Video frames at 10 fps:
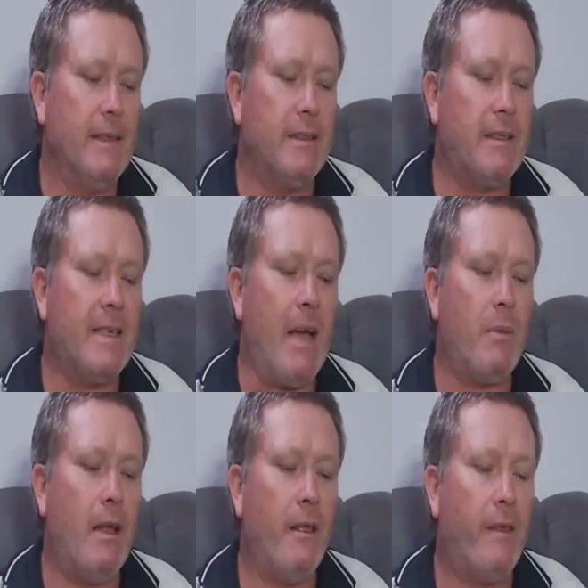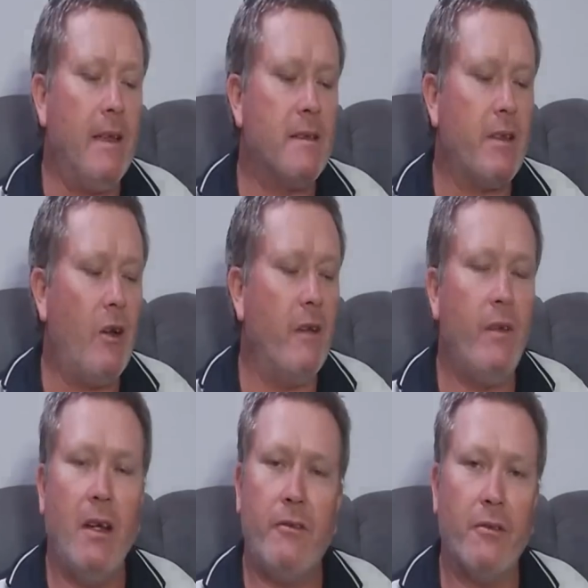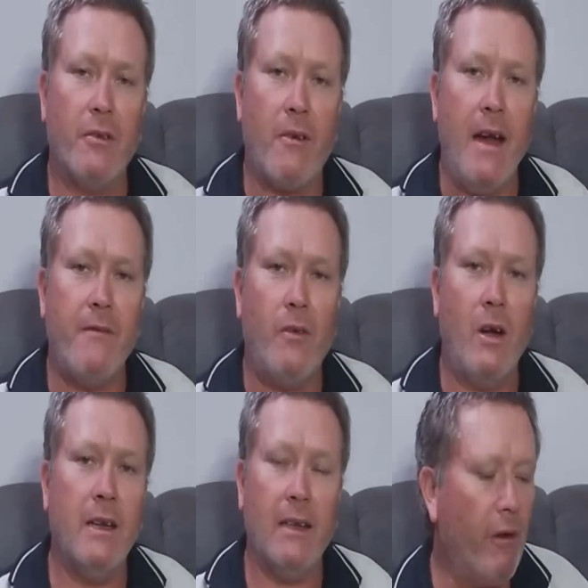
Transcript: Just a couple of other things that I've heard through the grapevine.